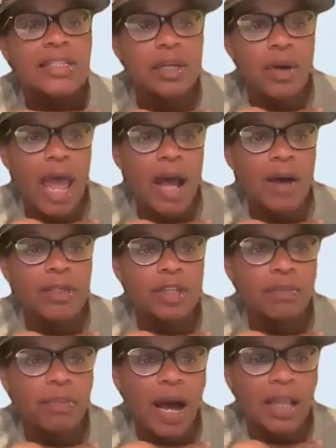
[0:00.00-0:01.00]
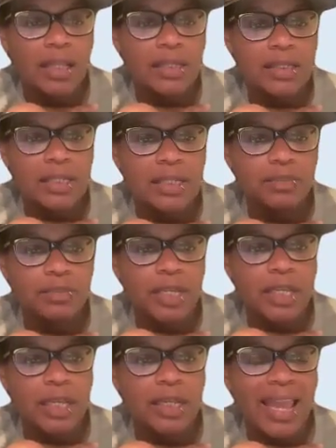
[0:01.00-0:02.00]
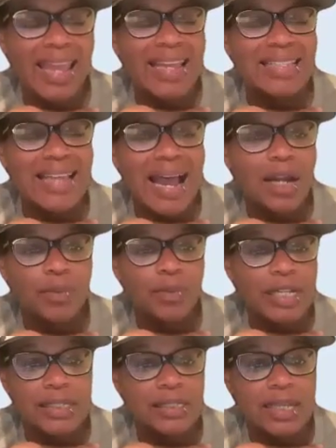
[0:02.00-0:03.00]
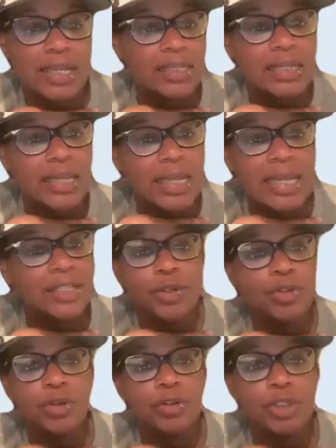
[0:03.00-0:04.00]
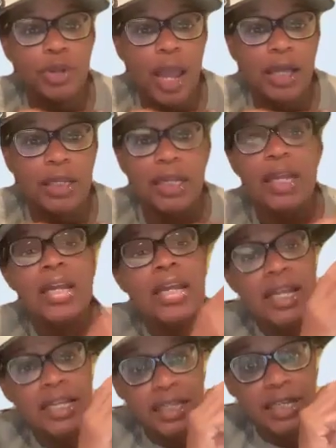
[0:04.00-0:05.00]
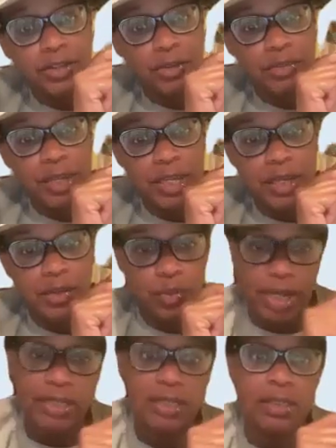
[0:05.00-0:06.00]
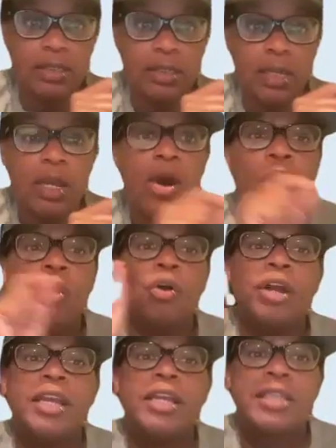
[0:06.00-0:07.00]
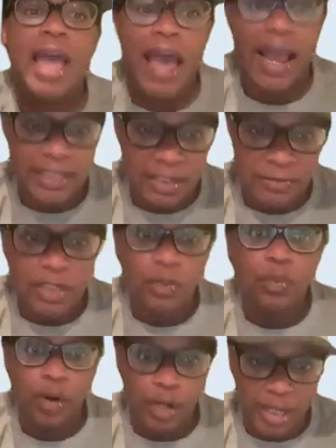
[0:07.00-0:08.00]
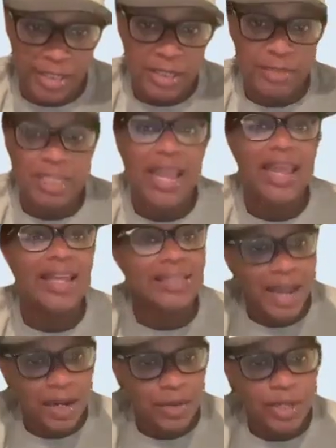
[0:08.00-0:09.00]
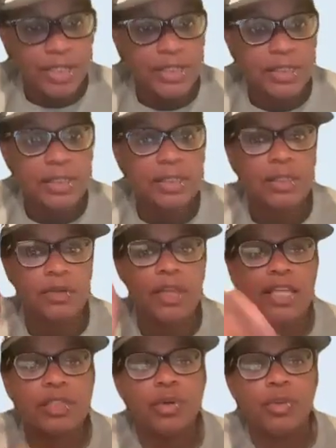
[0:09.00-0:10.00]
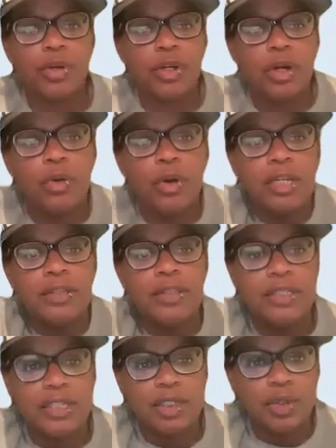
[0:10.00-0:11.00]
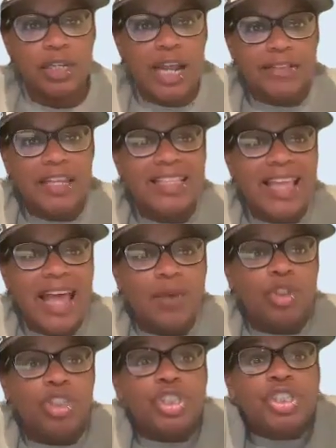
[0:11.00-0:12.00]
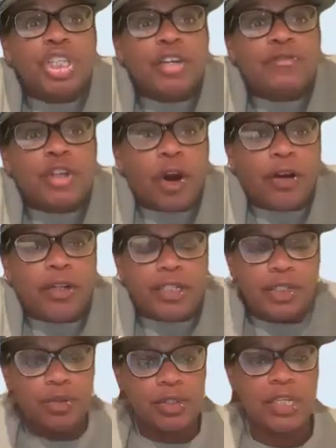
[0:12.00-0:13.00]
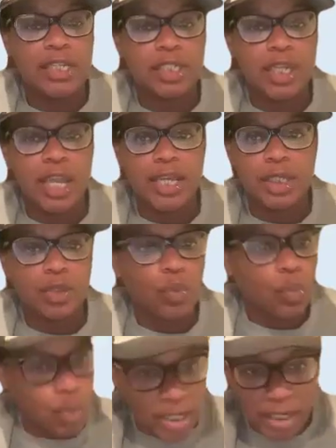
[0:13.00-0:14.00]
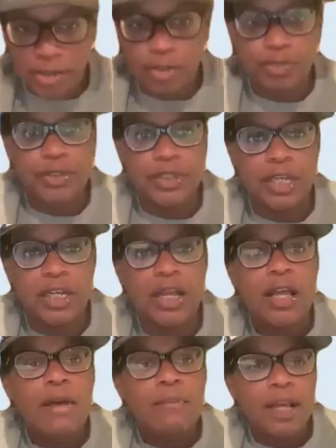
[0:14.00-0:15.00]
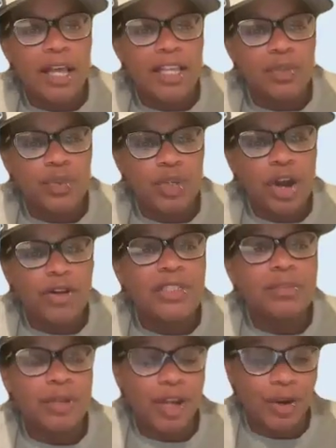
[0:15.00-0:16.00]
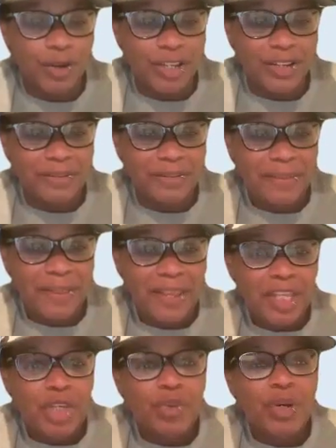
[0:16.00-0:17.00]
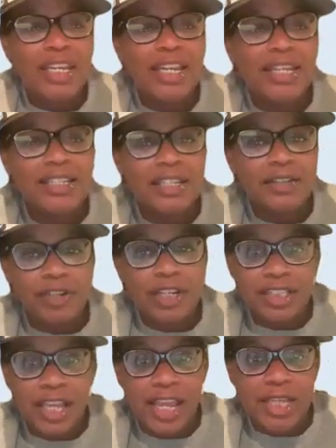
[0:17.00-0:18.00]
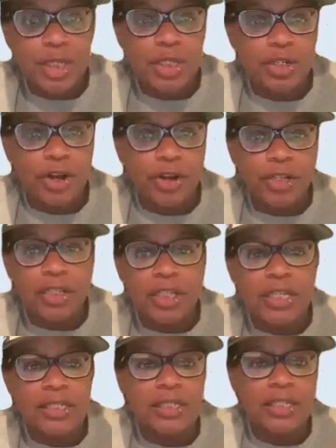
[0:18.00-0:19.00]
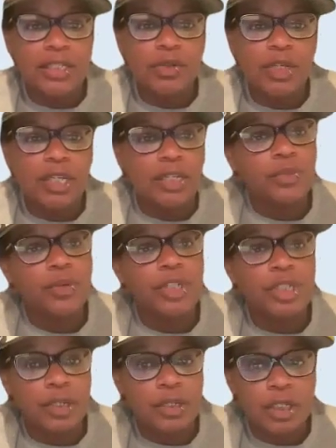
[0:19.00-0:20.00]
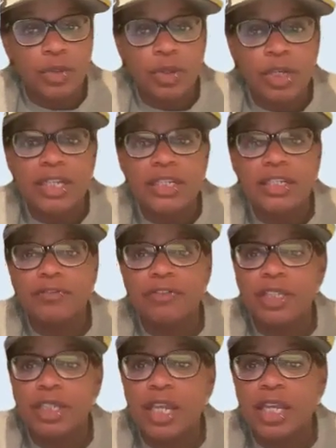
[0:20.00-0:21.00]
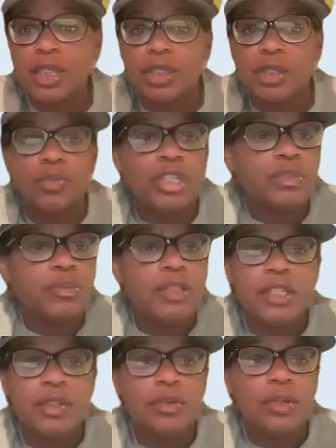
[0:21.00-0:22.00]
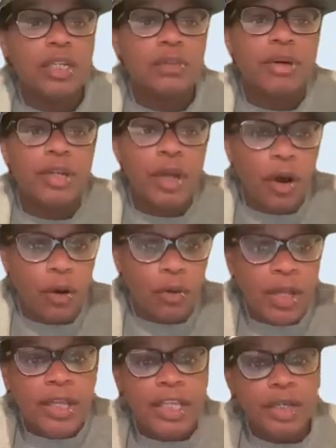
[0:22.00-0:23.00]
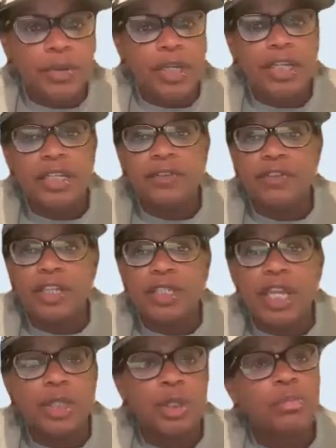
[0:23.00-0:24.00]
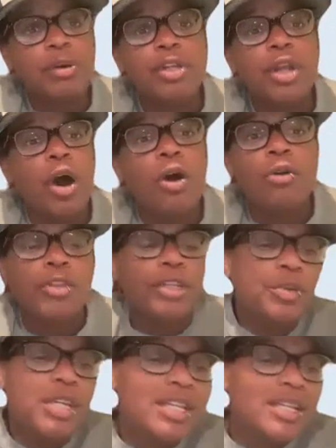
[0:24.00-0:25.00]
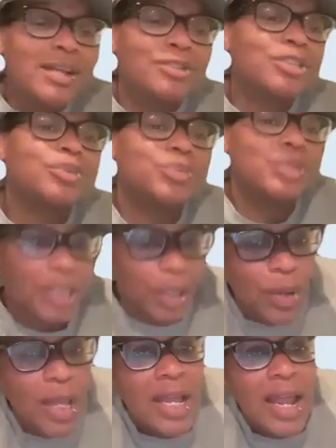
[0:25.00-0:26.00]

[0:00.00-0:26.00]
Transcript: So how is our policy being anti-racist? Because again, there's no neutrality. It's either being racist or it's actively working to be anti-racist. So that's where we're going in the district. And I think that will shift our district's education 100%, because we are zip coded. You will get a different education in Hercules than you get in Richmond. You will get a different education in Richmond than you get in Pinole. You would get a different education in Pinole than you get in El Cerrito.